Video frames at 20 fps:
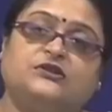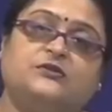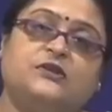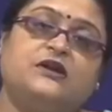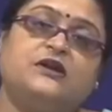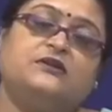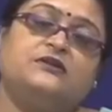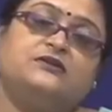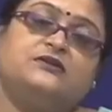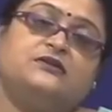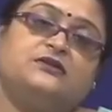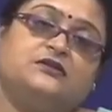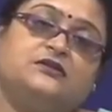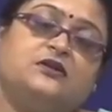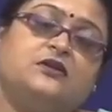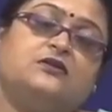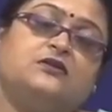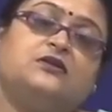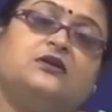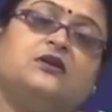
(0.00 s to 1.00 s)
matters a
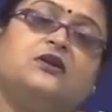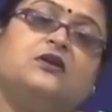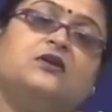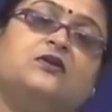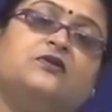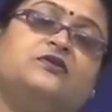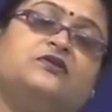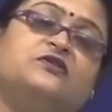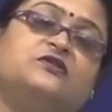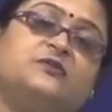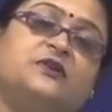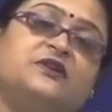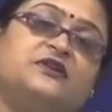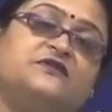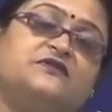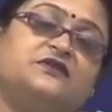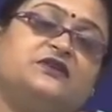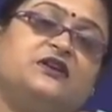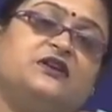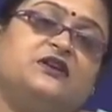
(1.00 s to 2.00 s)
lot,
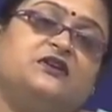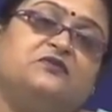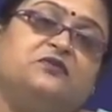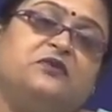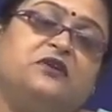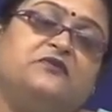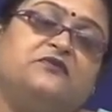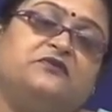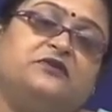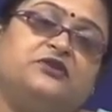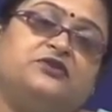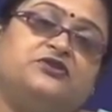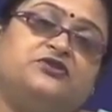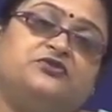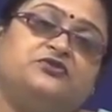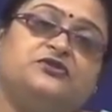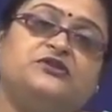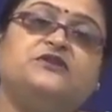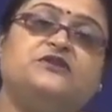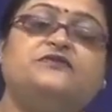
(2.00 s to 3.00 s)
specifically when we are
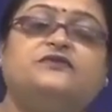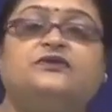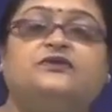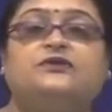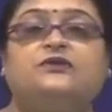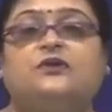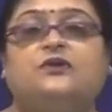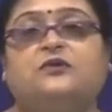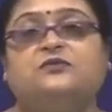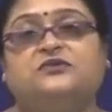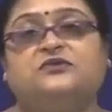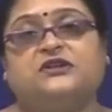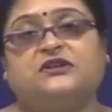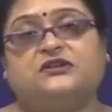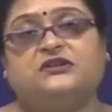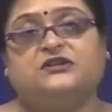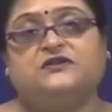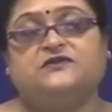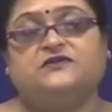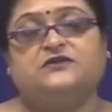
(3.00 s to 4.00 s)
choosing for the
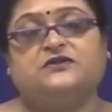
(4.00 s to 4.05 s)
objectives,